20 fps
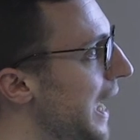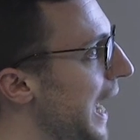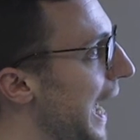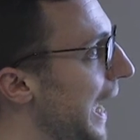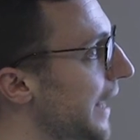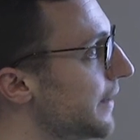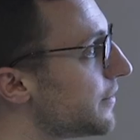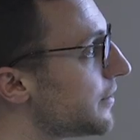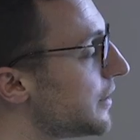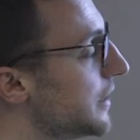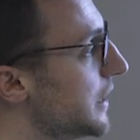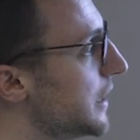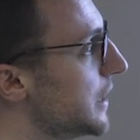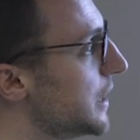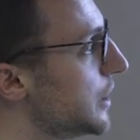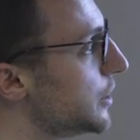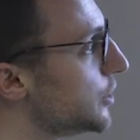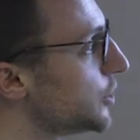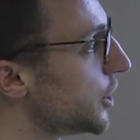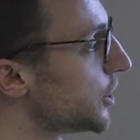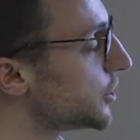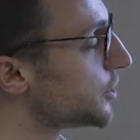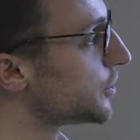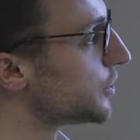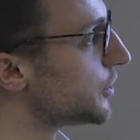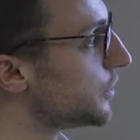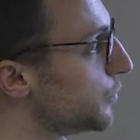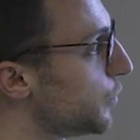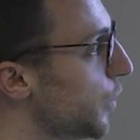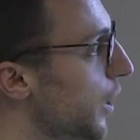And just
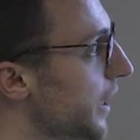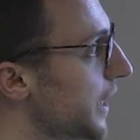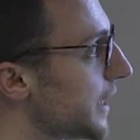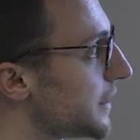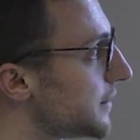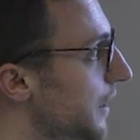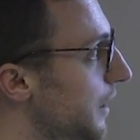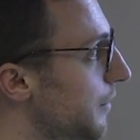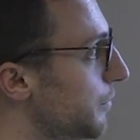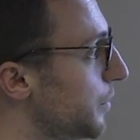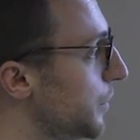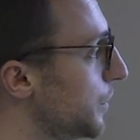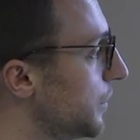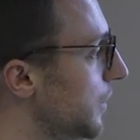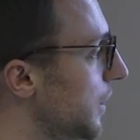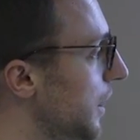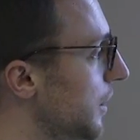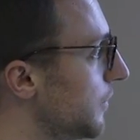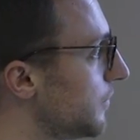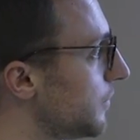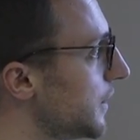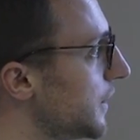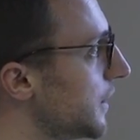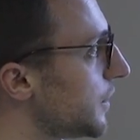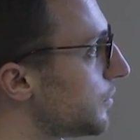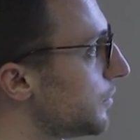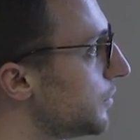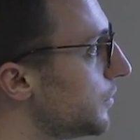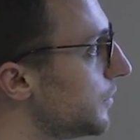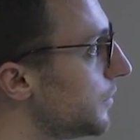one example, hopefully
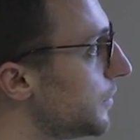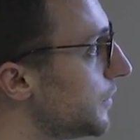this will